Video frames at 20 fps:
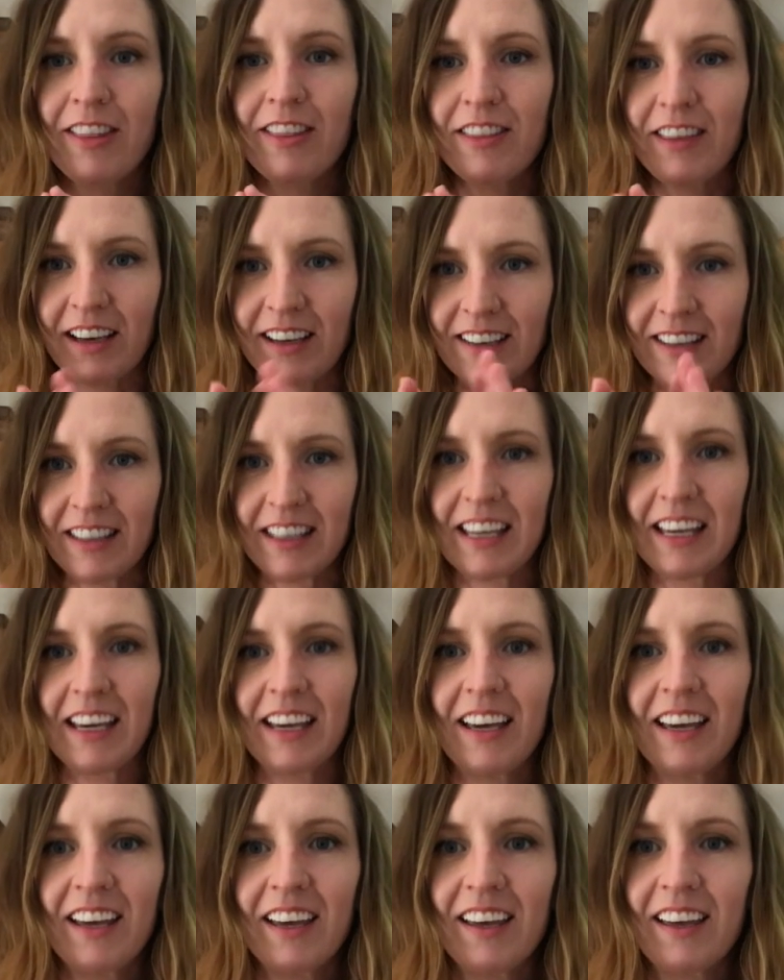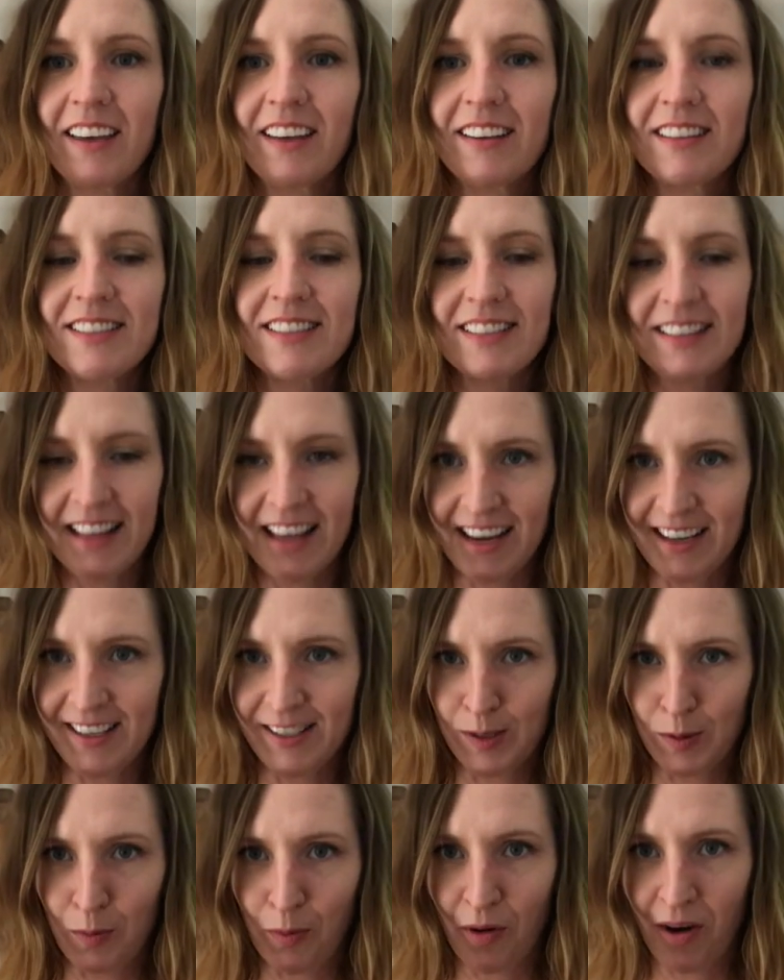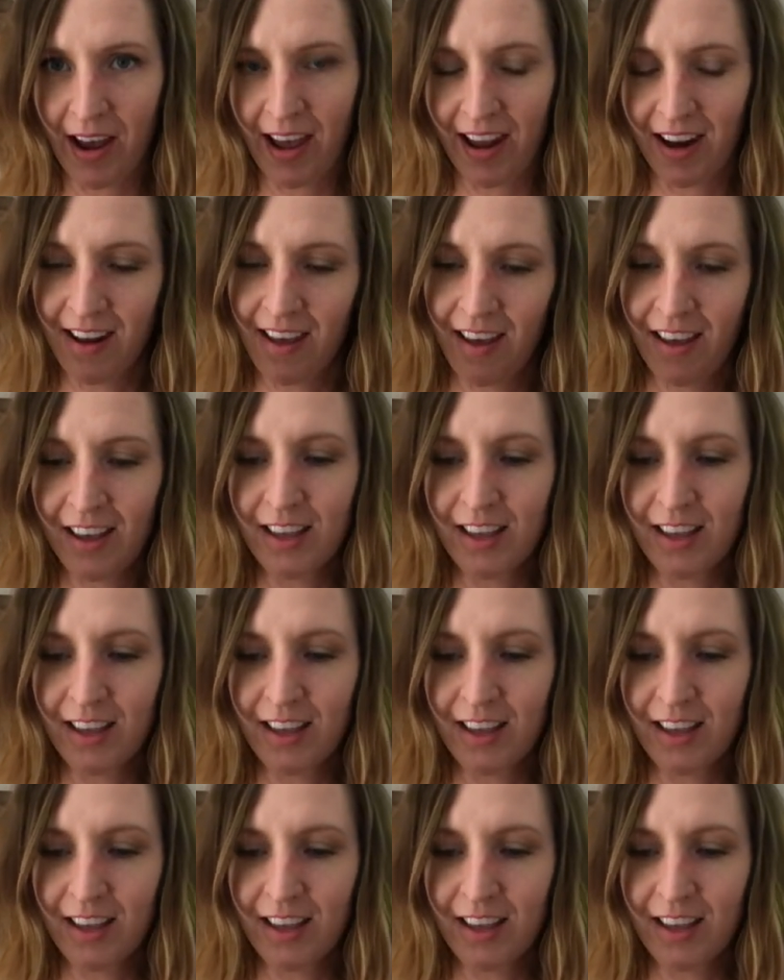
thickly sliced bread,